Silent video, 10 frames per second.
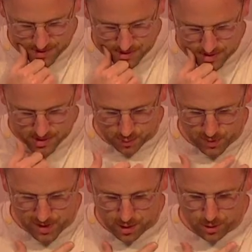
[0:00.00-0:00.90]
So we are
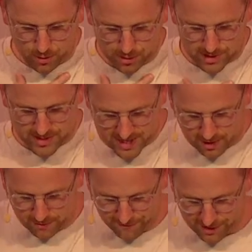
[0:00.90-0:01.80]
called to
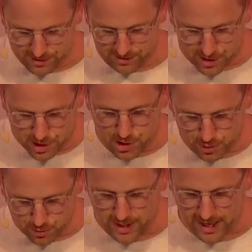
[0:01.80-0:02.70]
sacrificially
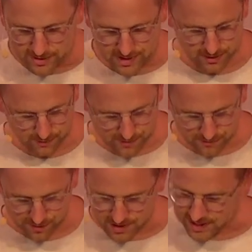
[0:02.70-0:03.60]
steward ourselves for
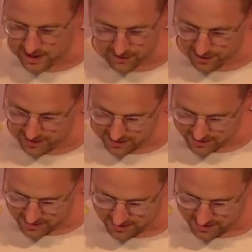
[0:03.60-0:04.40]
the sake of others.